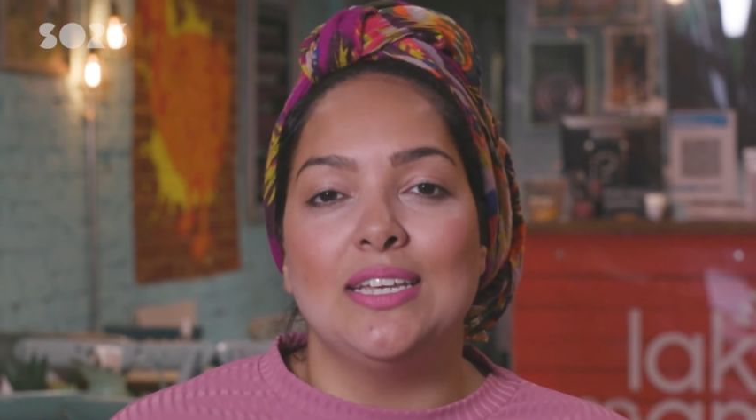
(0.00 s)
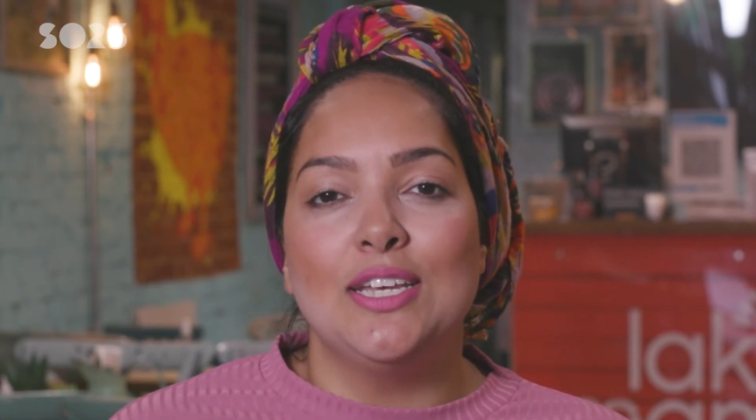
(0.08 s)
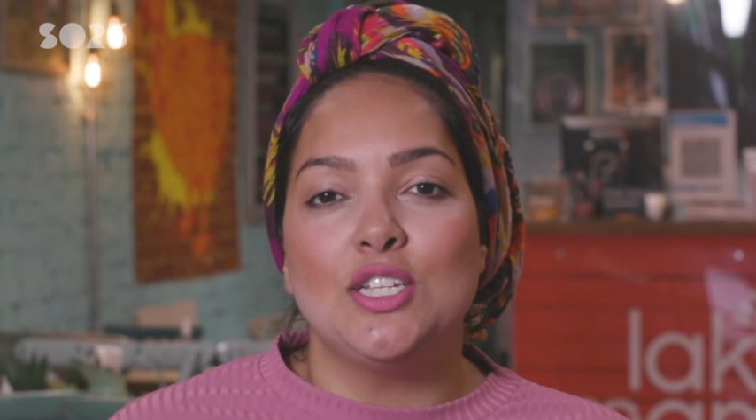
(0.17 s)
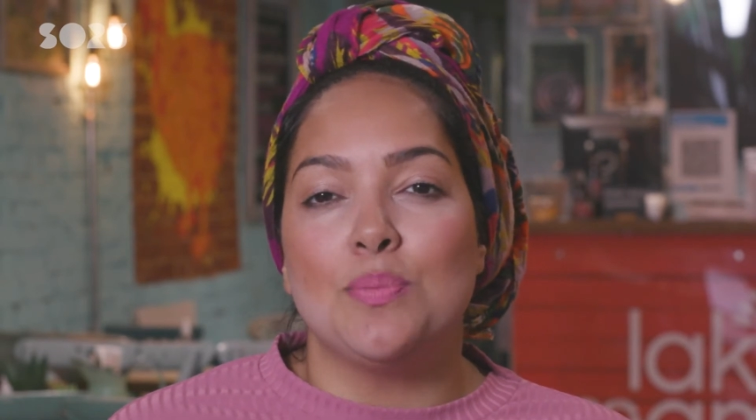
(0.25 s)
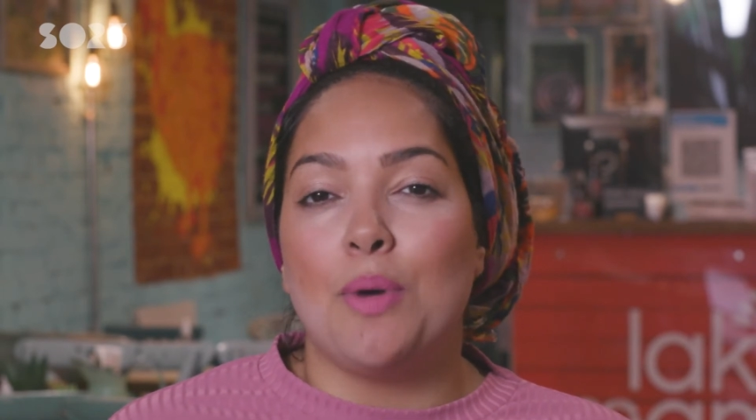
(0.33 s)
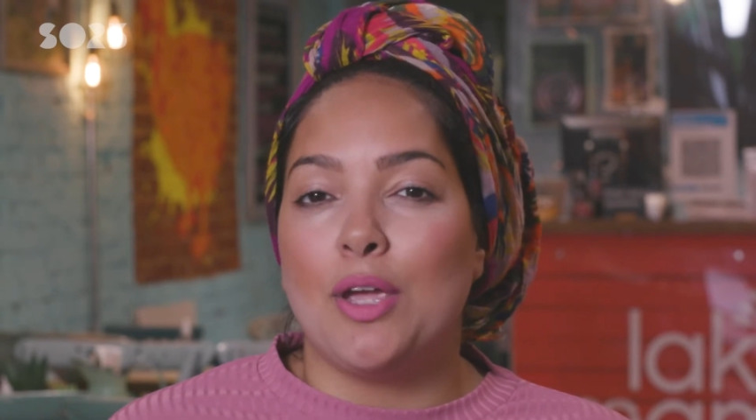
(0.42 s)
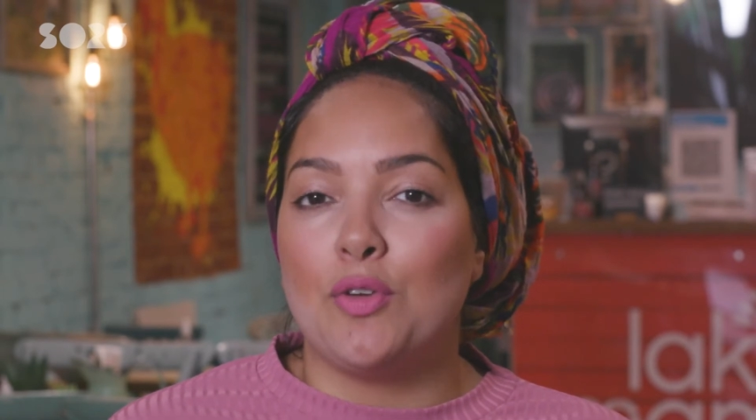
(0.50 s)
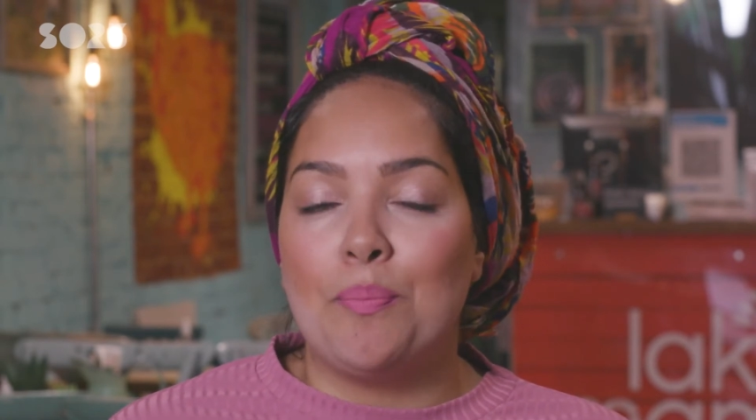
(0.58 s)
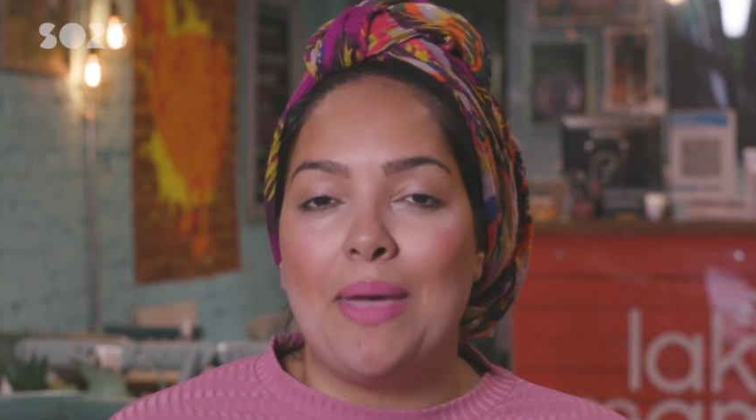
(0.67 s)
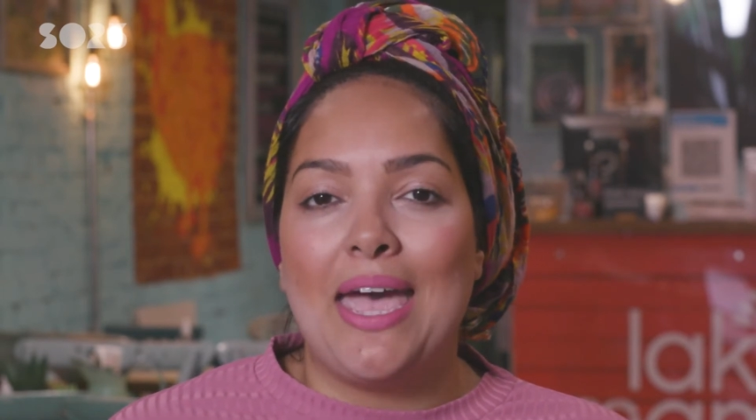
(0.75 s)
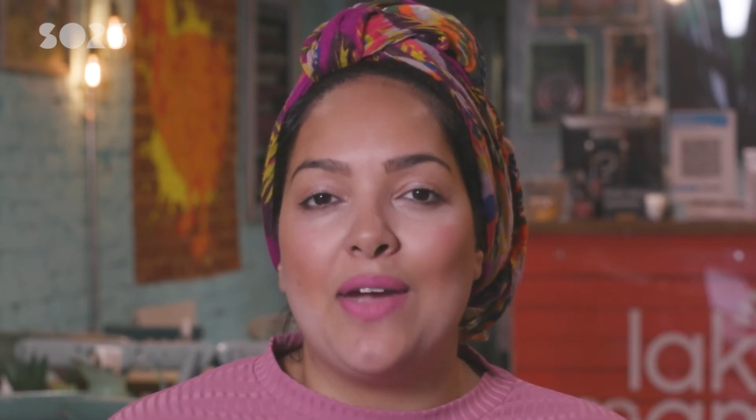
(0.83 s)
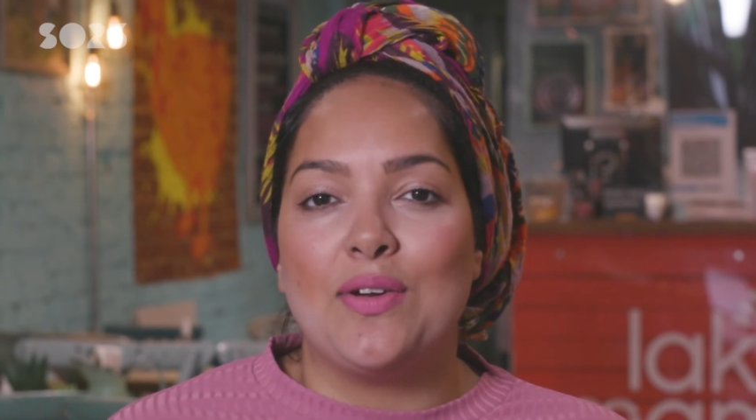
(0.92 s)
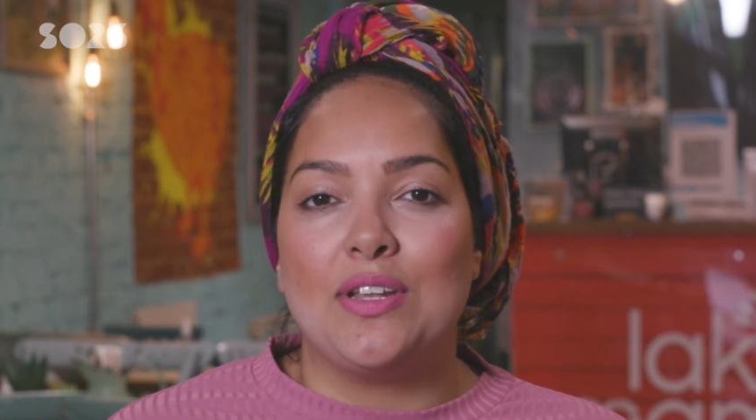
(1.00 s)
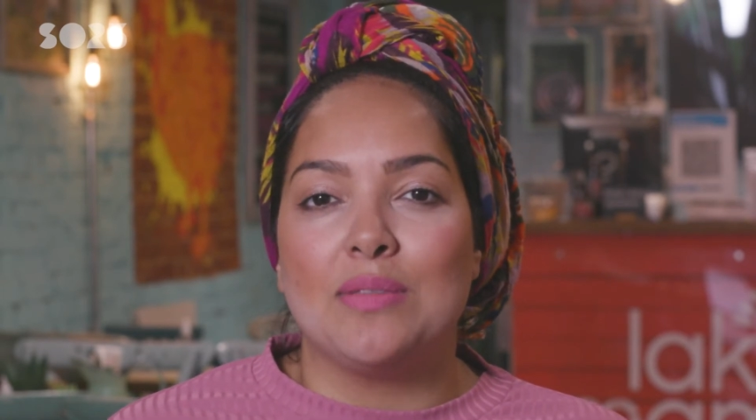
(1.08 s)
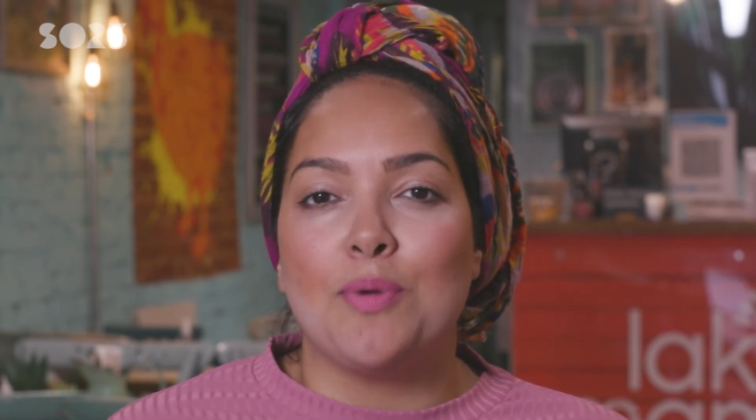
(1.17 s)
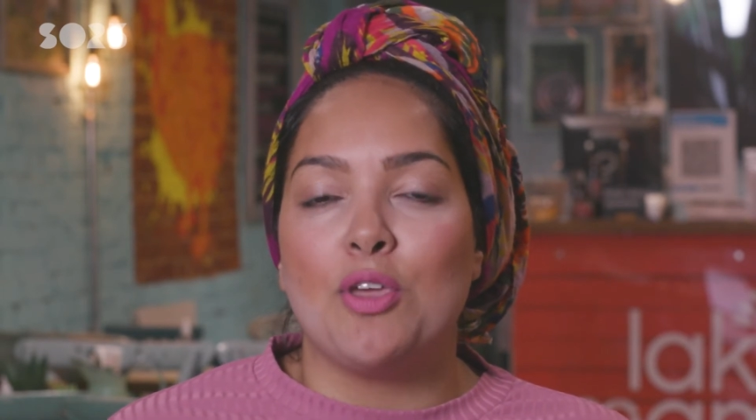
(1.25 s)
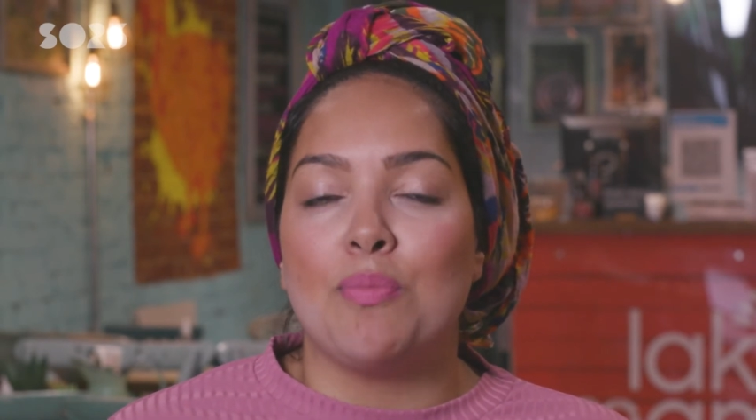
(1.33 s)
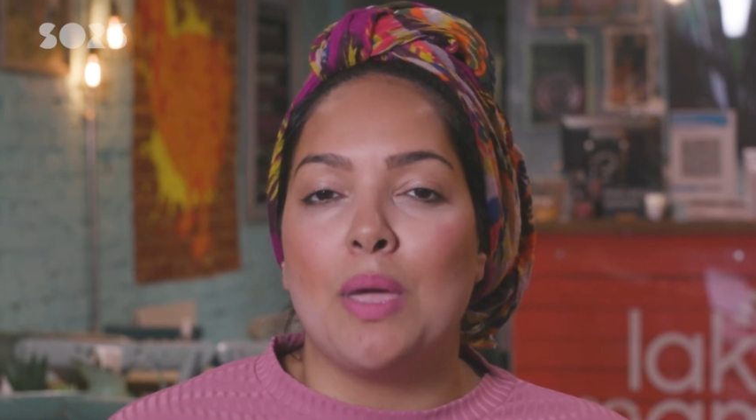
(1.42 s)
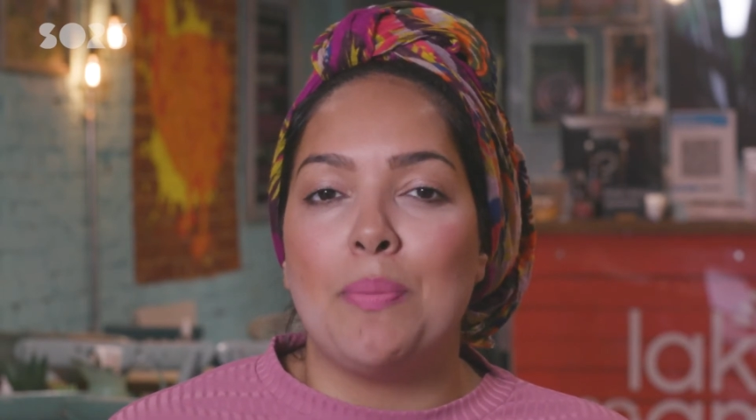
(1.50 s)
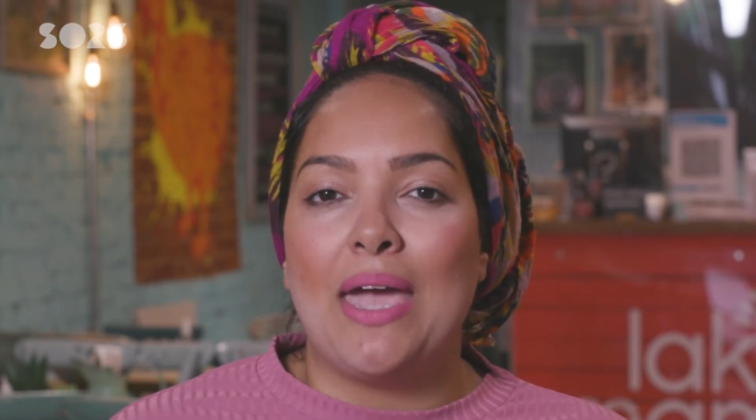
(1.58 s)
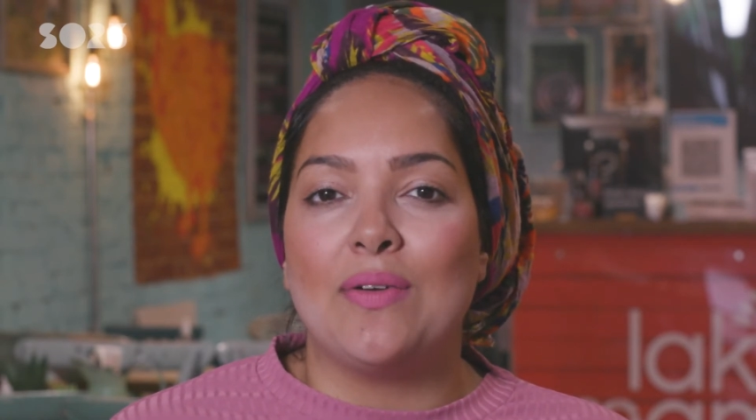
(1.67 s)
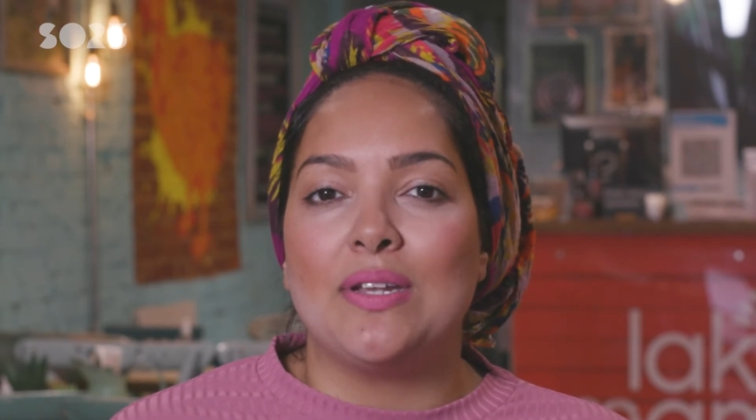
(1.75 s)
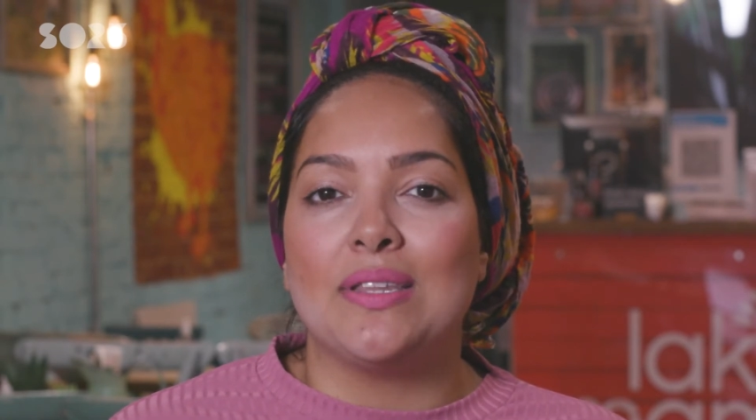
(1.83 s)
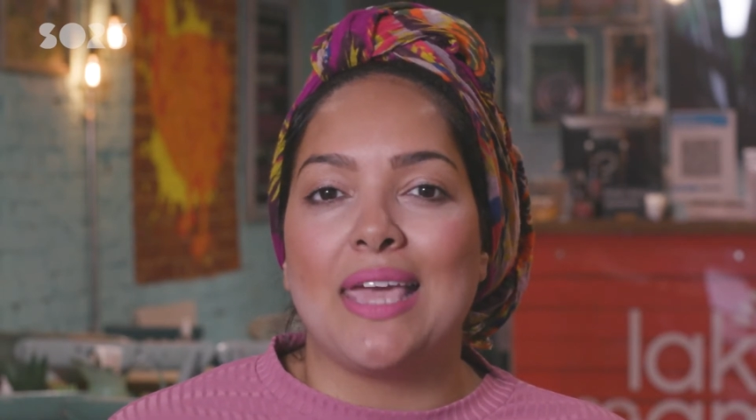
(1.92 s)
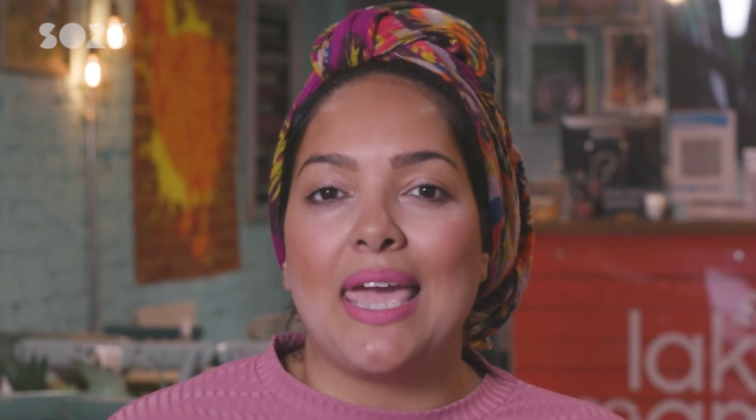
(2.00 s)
to migrant parents. Both my parents